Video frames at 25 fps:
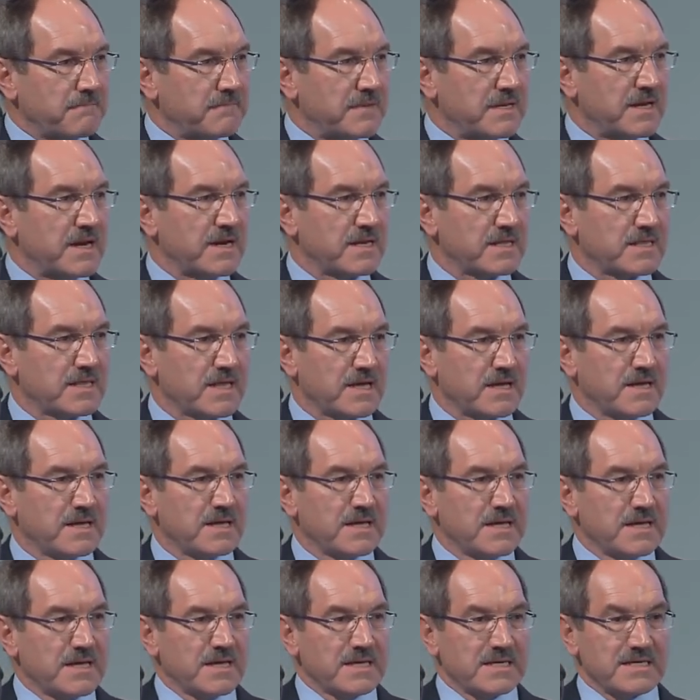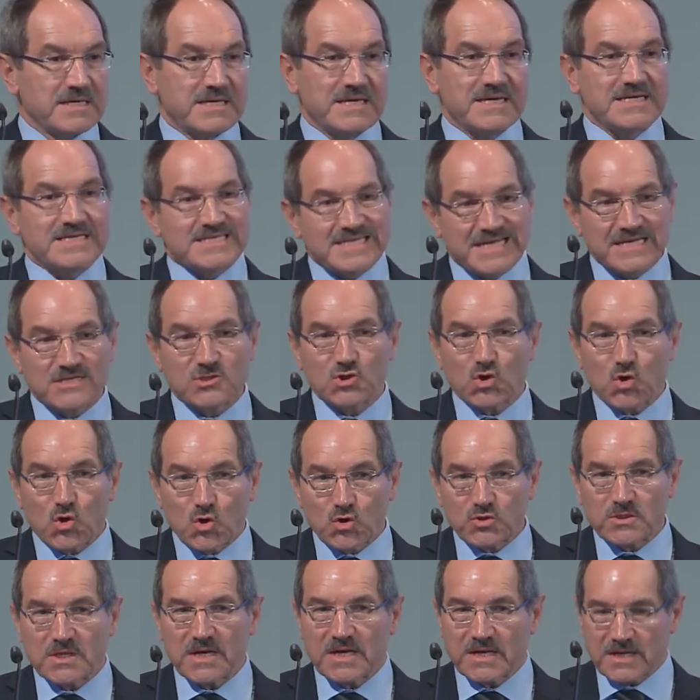can get to them through
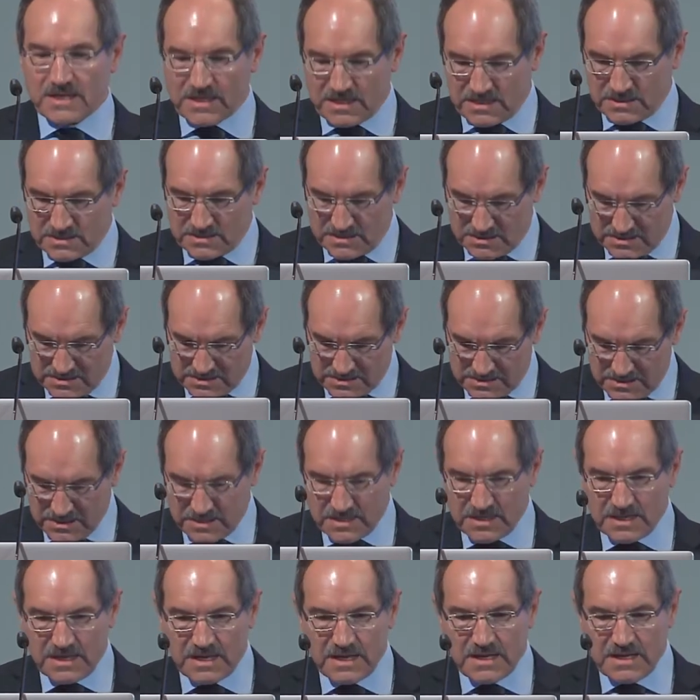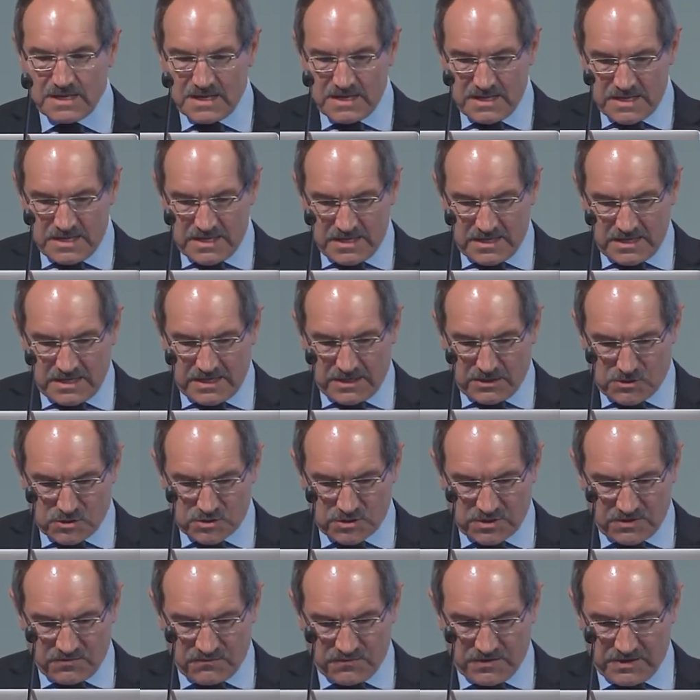capillarity, and this is one of
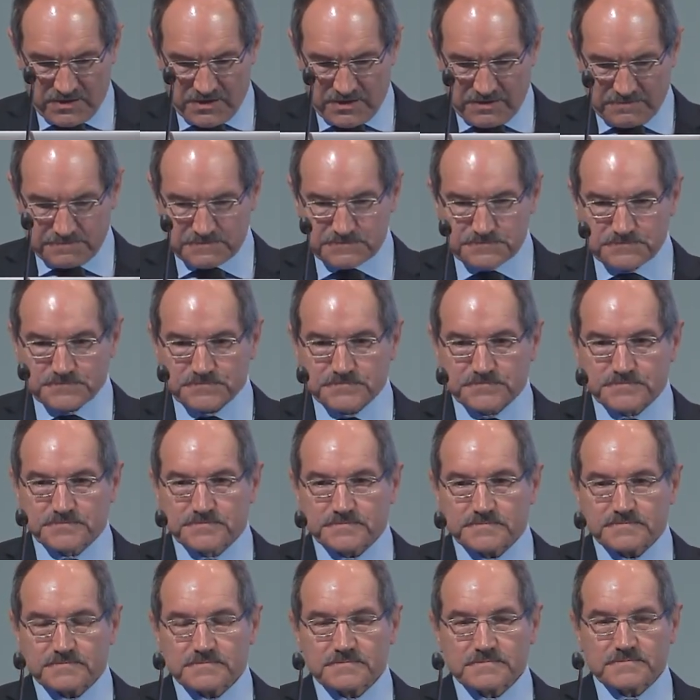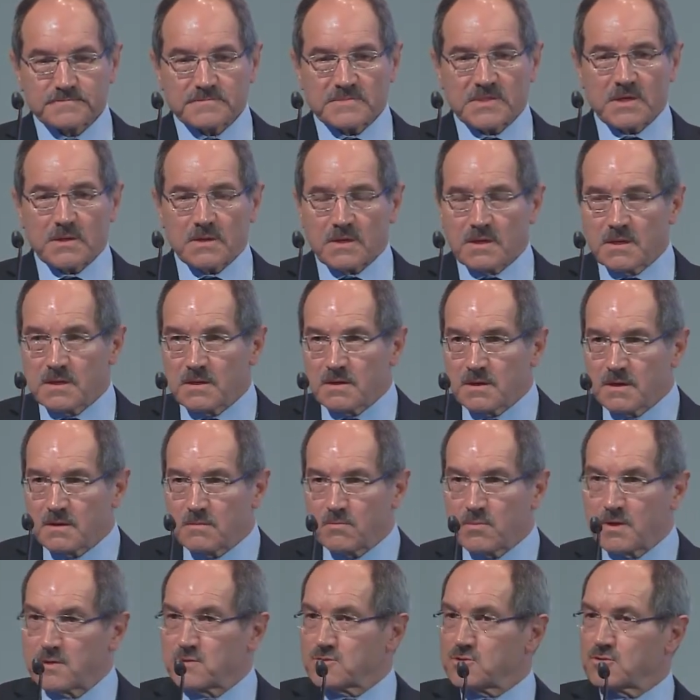our major
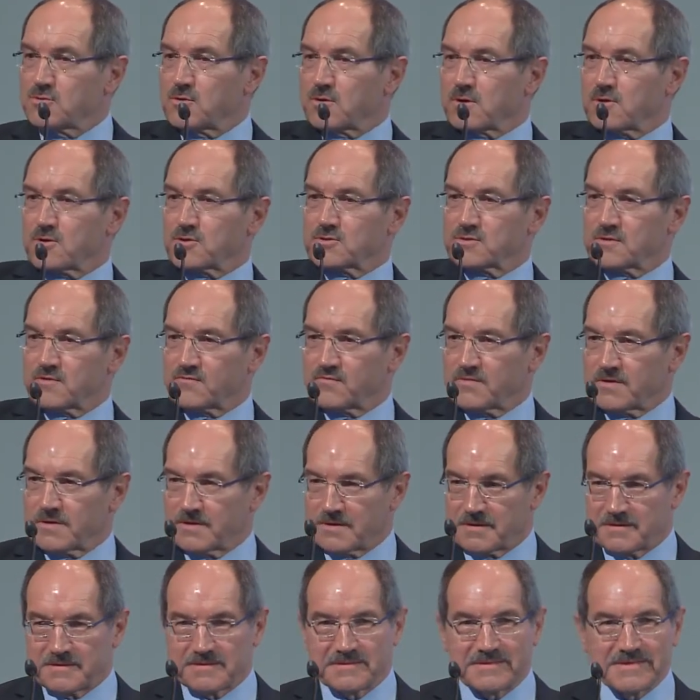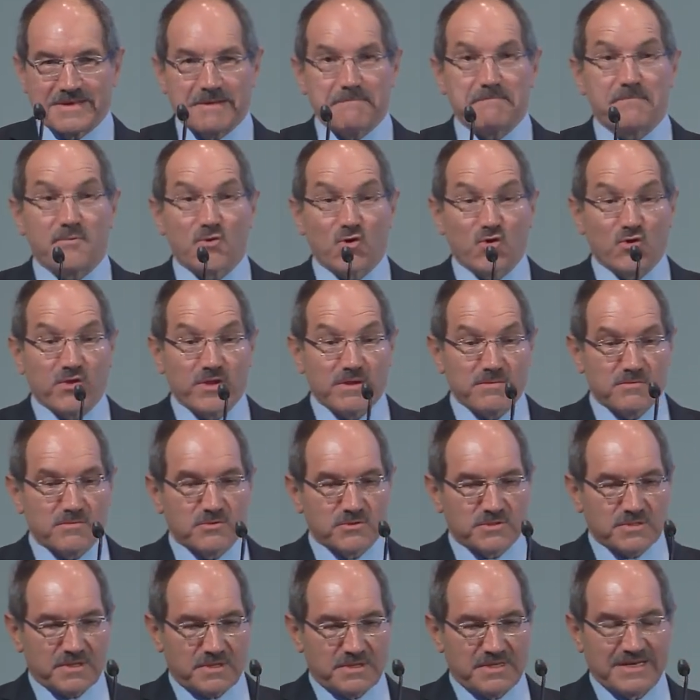characteristics. What
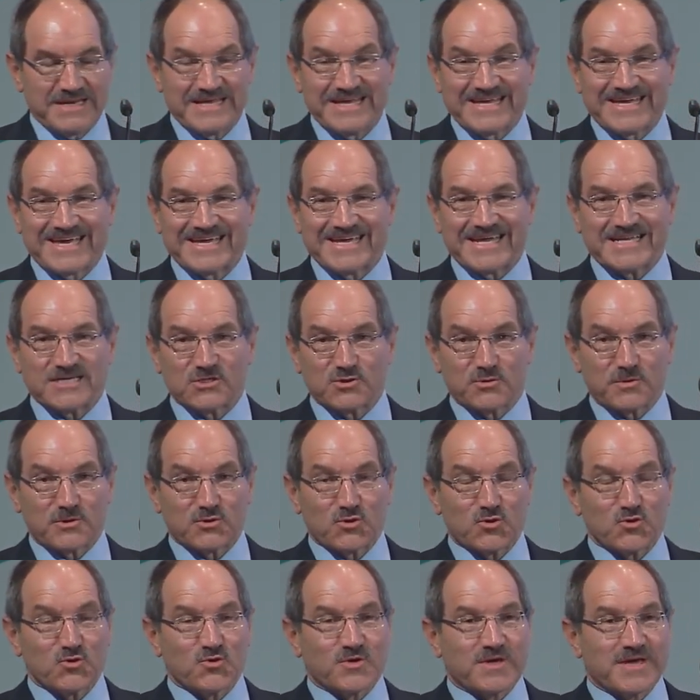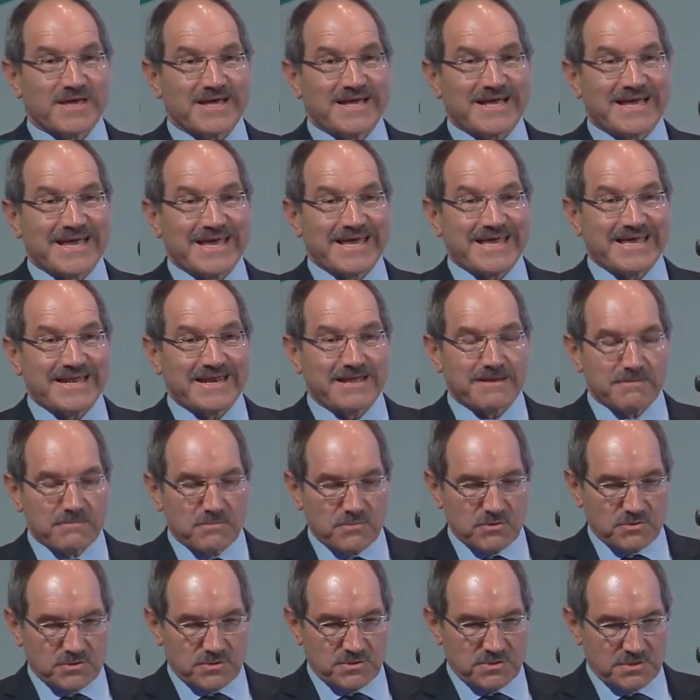can we do, and what do
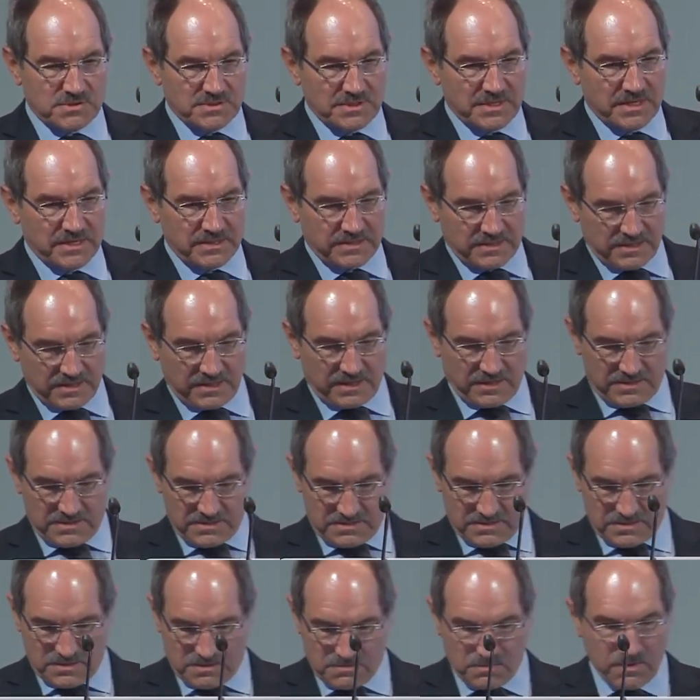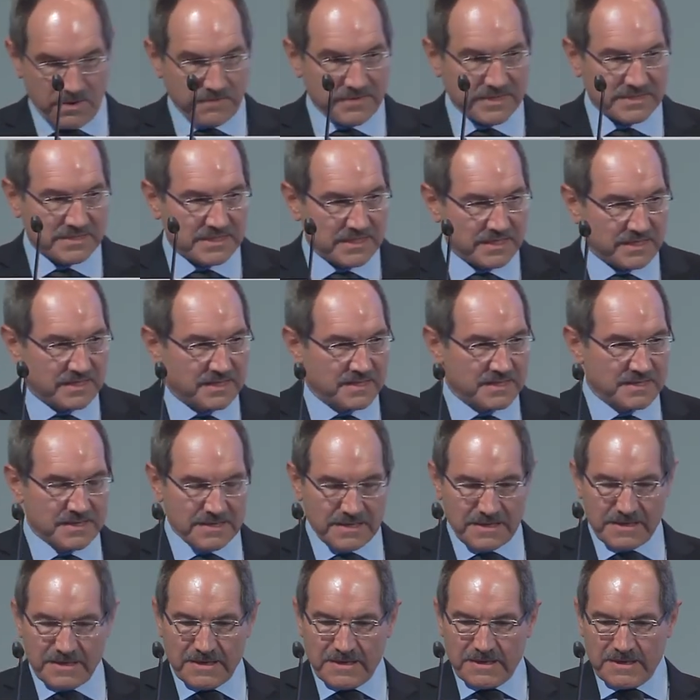we want to do in
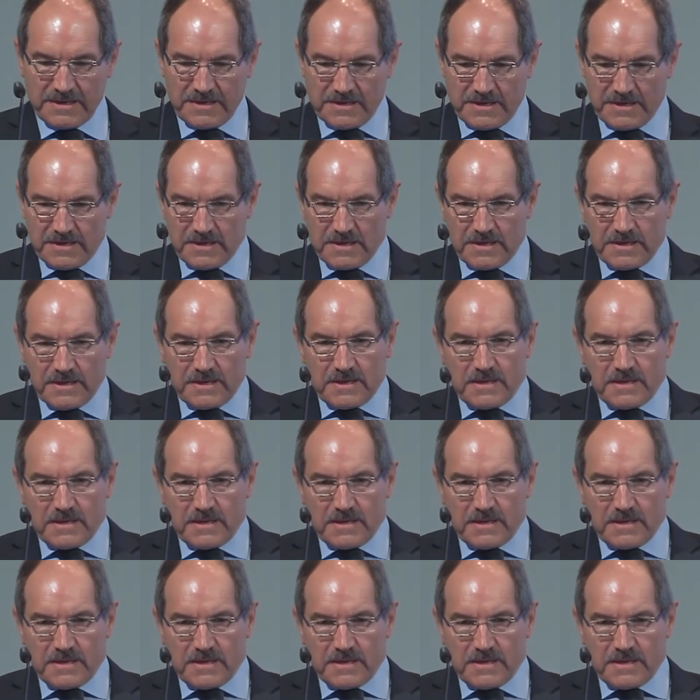AMETIC?